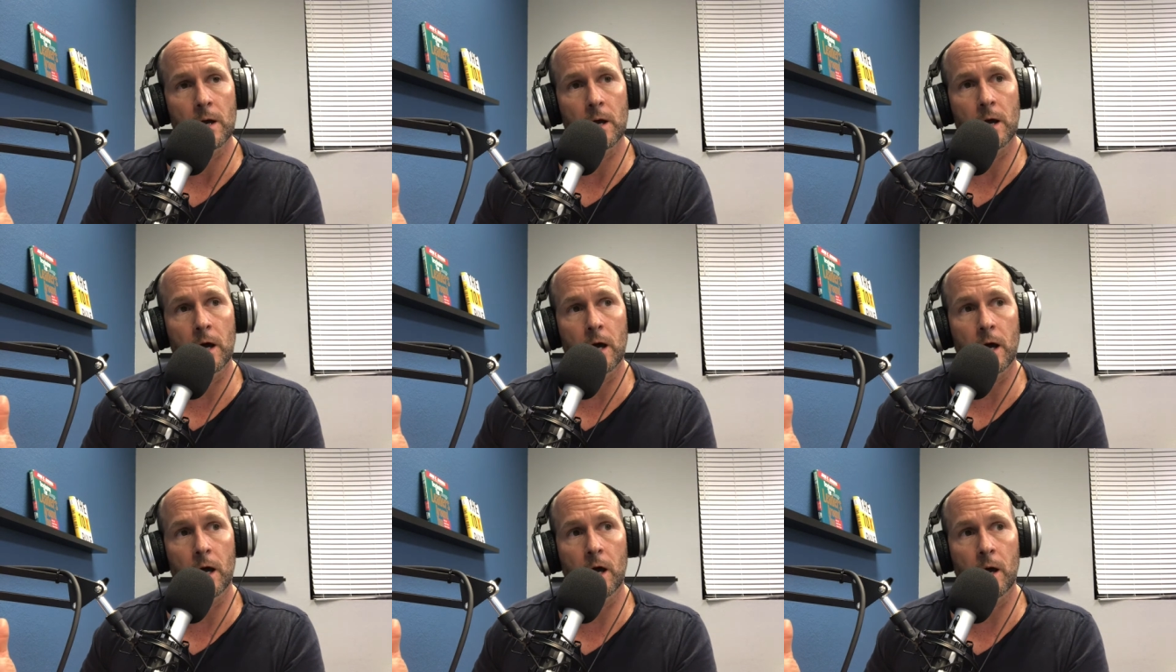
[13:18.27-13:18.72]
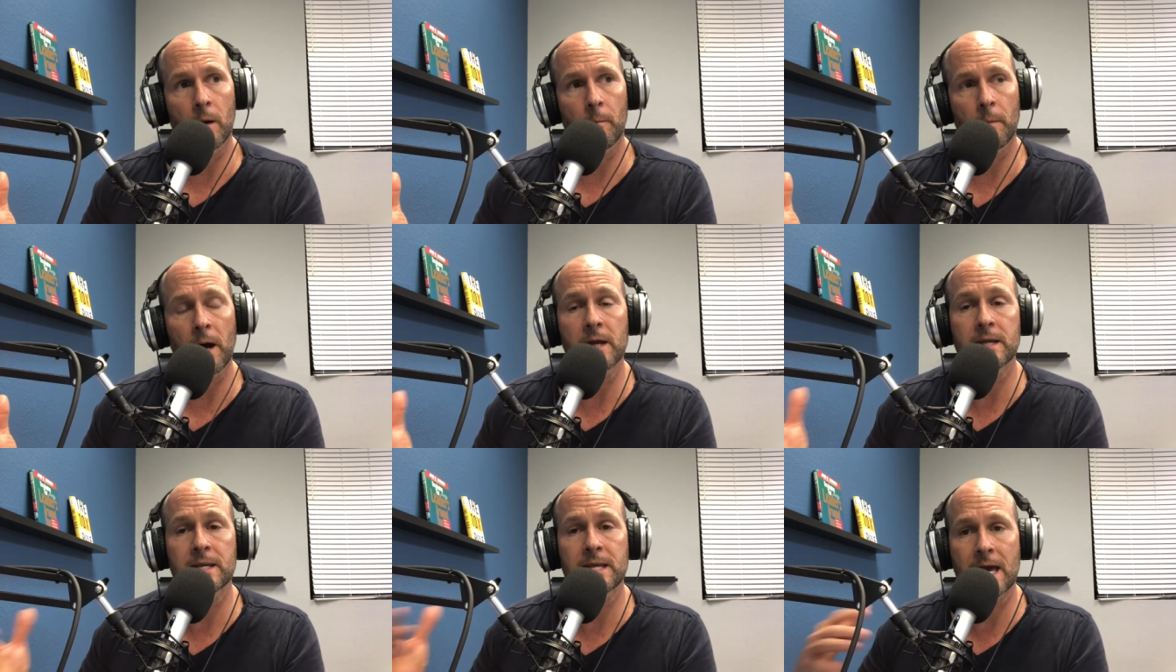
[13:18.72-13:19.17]

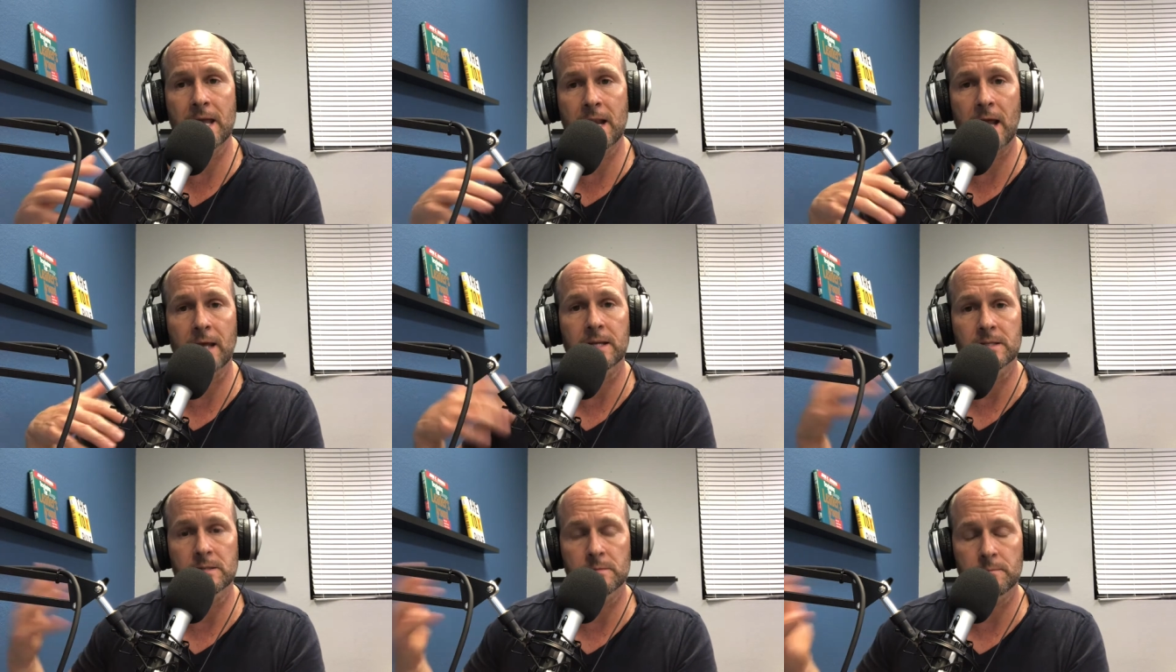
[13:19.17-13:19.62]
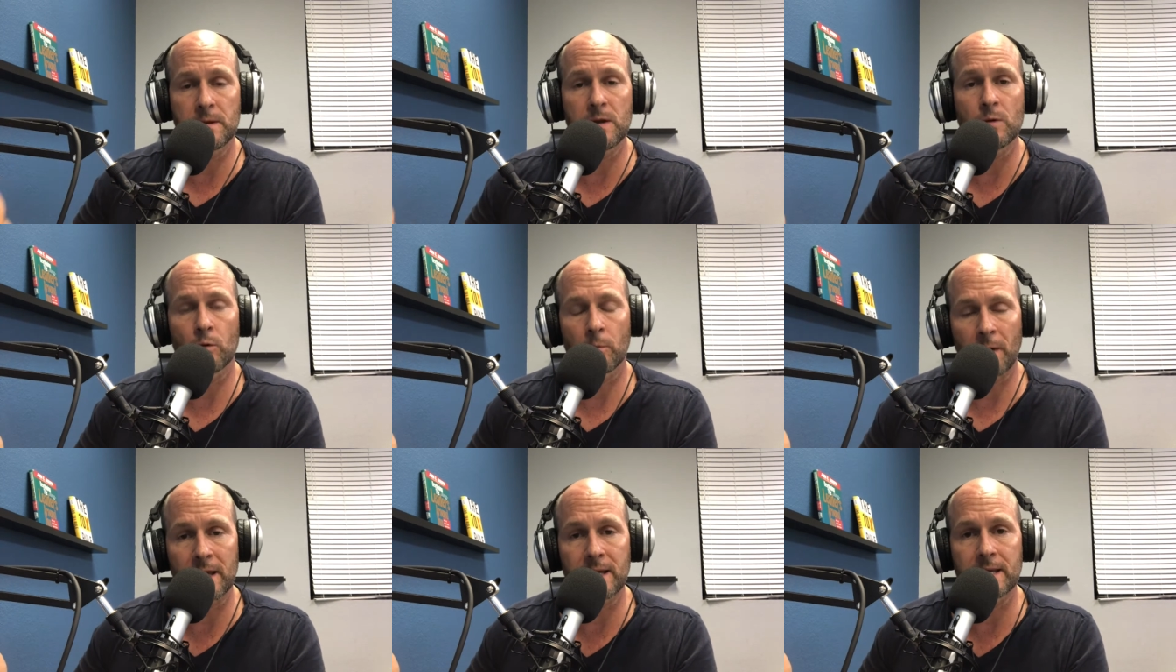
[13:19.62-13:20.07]
Again, I can be
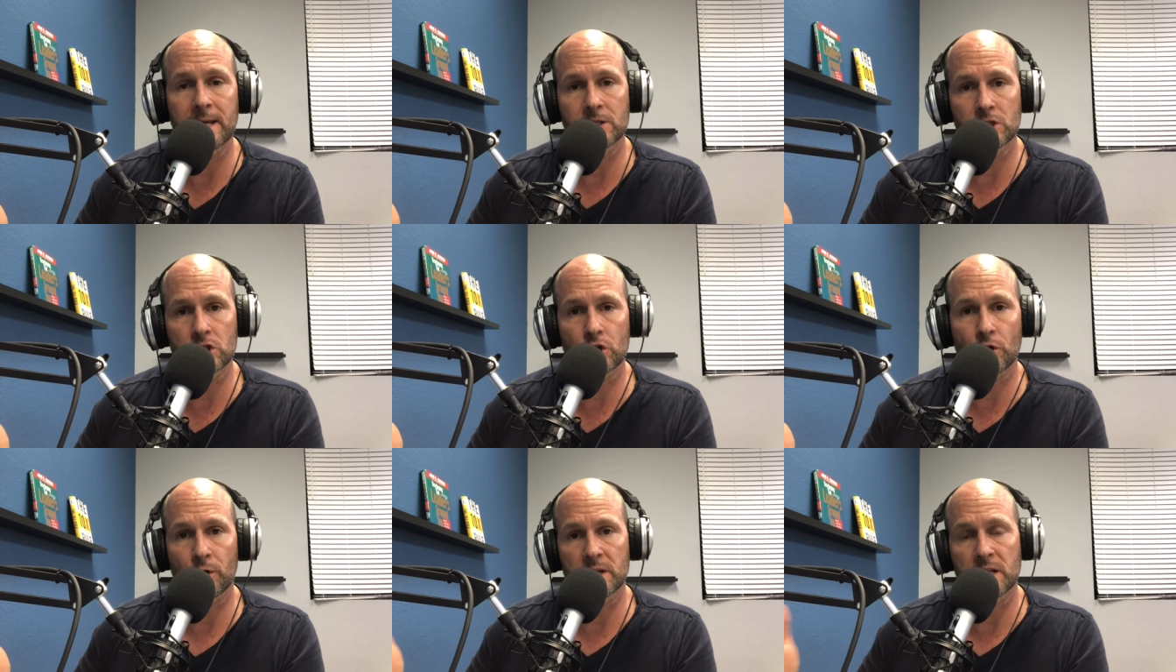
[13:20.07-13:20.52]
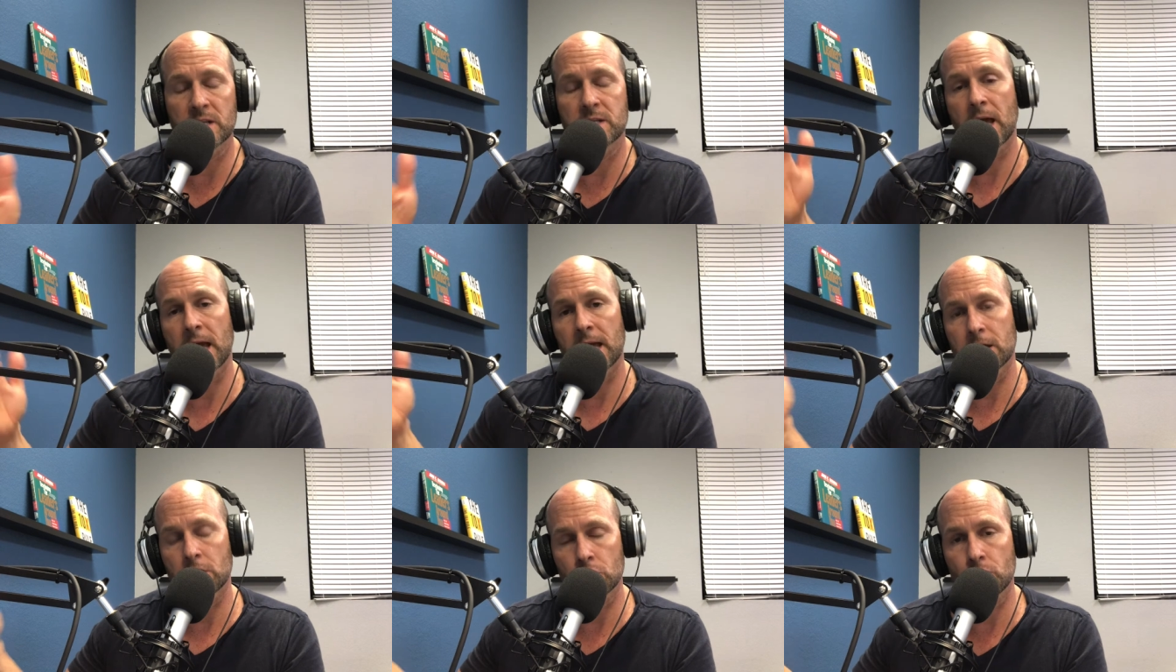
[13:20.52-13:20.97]
with my kids during the
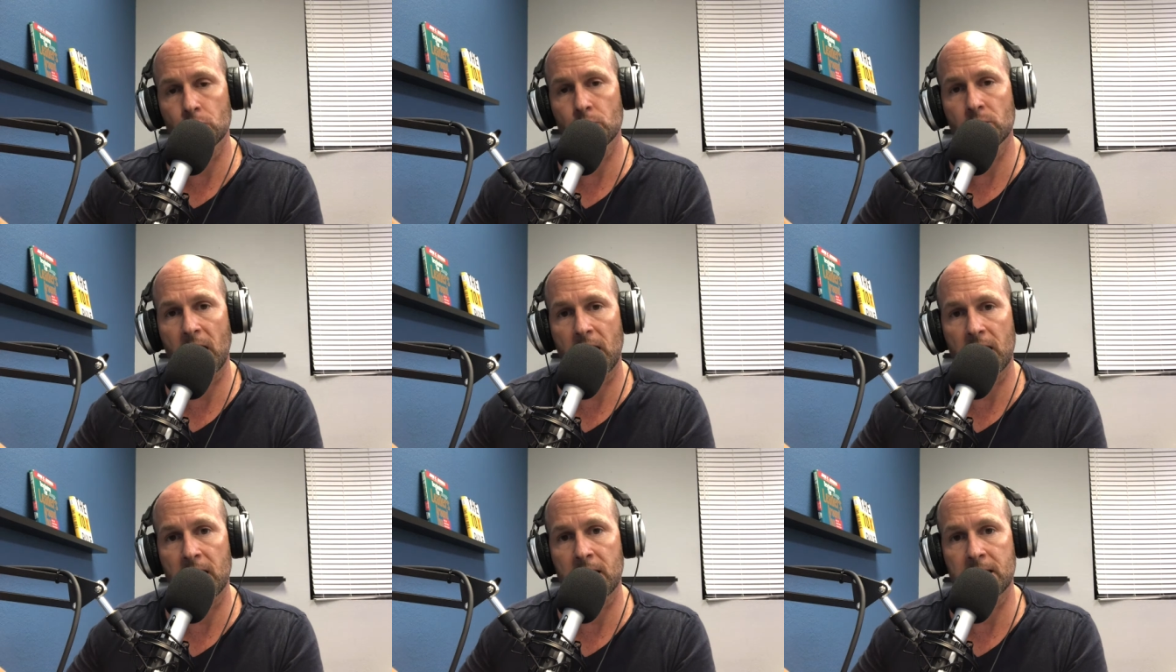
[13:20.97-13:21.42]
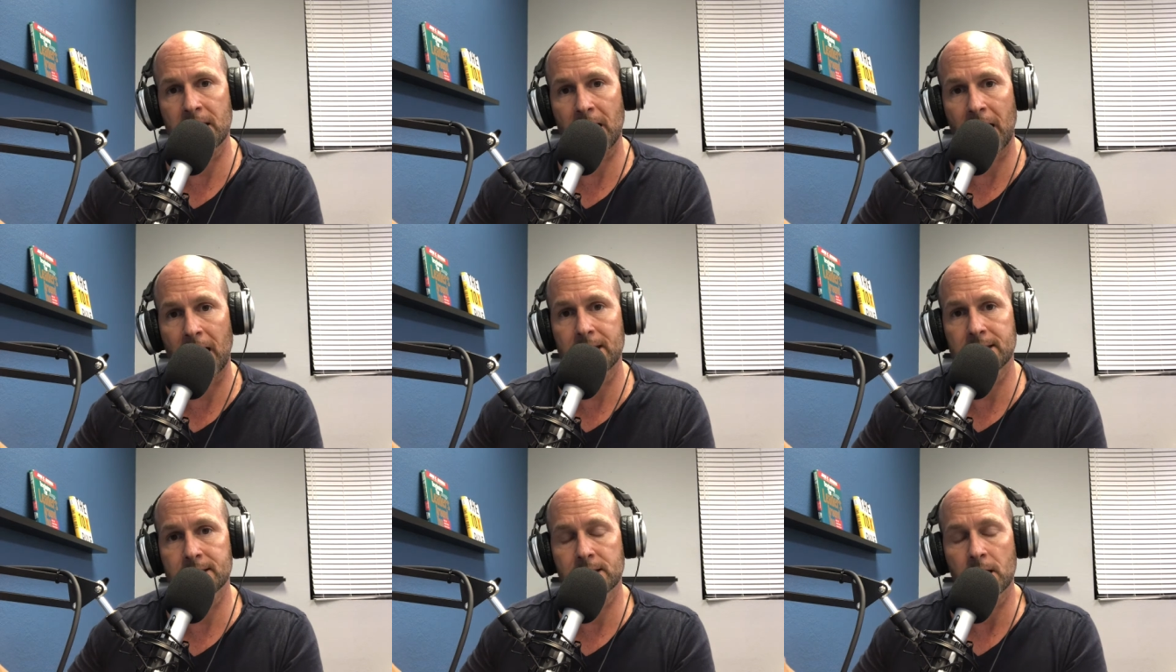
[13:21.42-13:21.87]
day and do that at
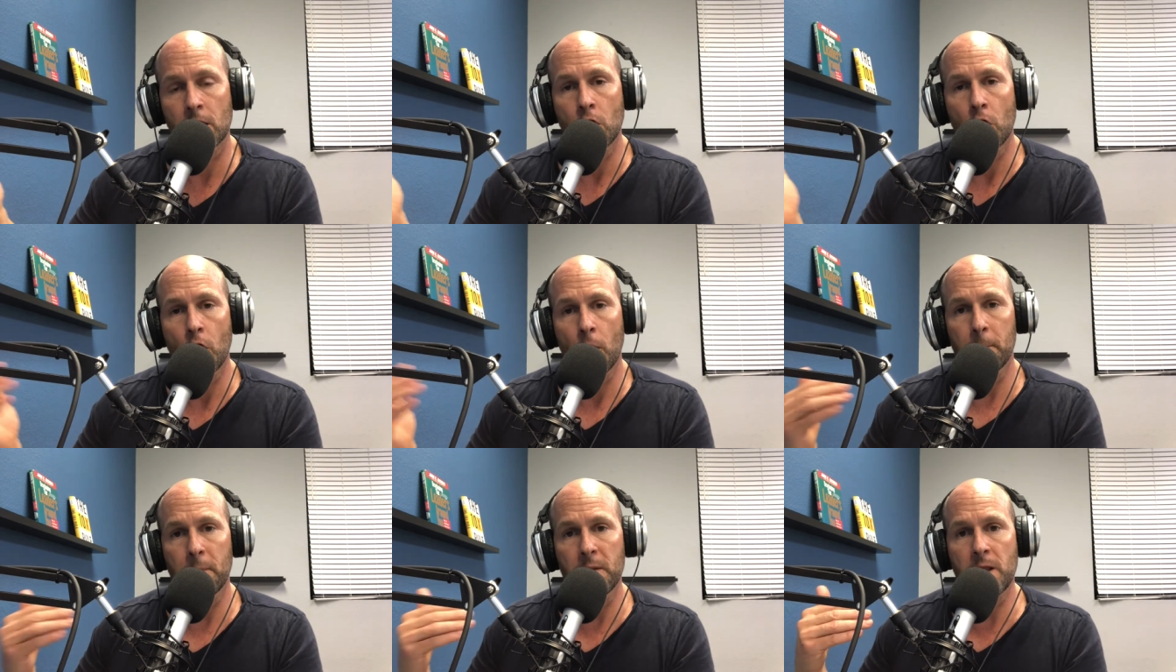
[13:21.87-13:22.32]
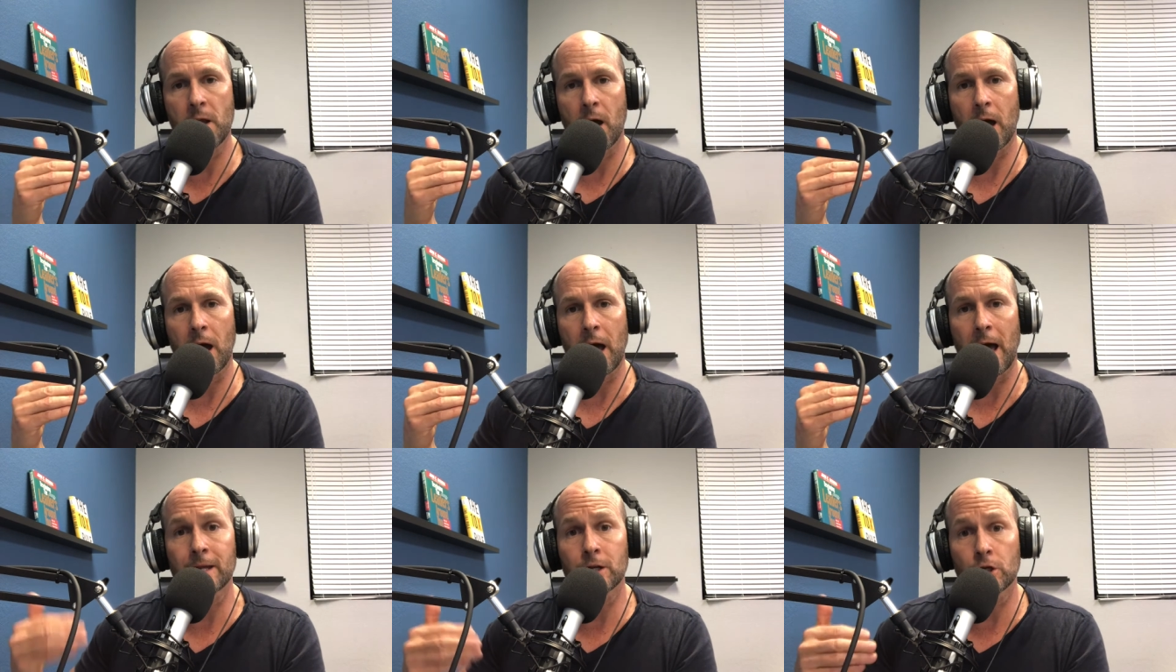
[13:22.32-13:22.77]
night. But
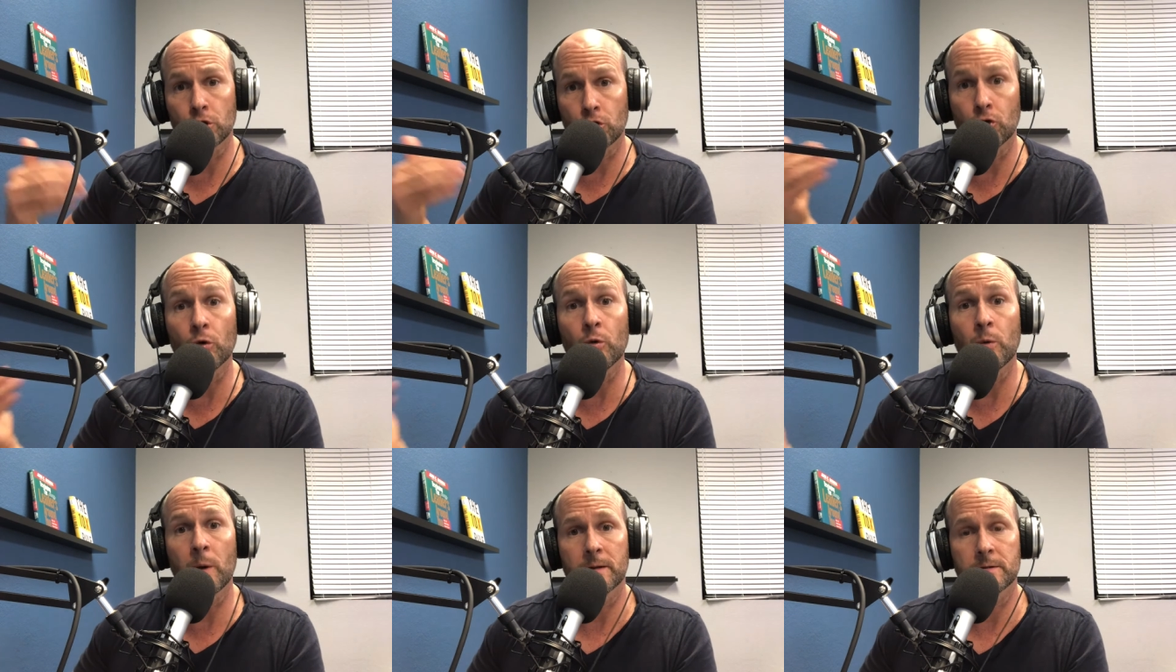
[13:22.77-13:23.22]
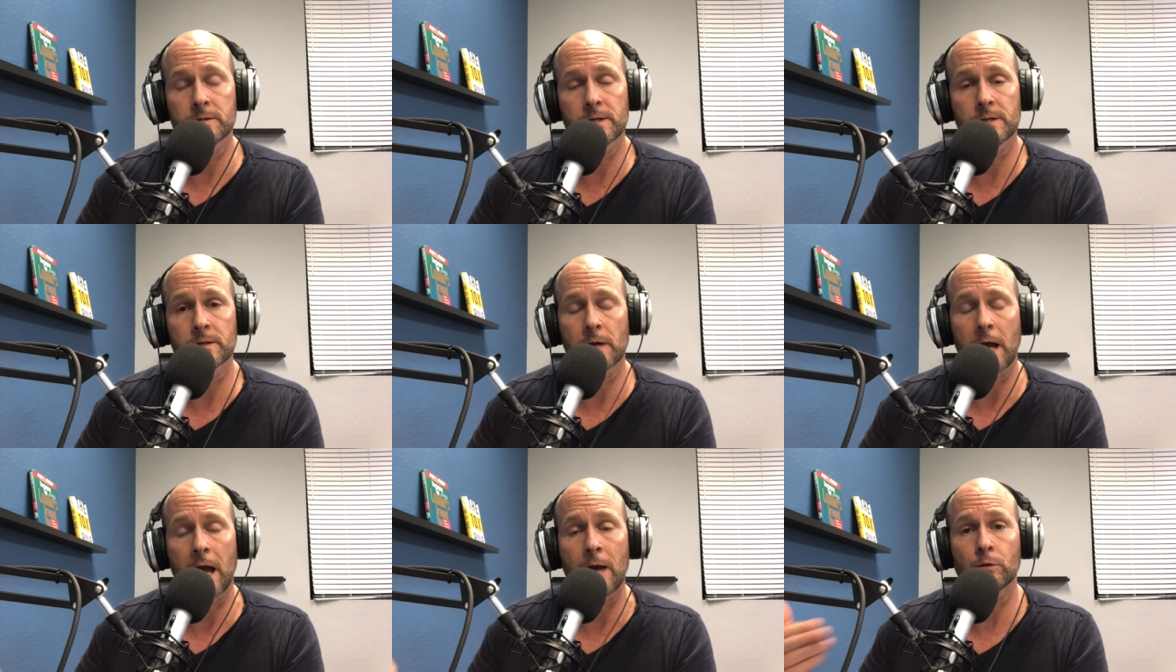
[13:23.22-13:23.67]
I could do it.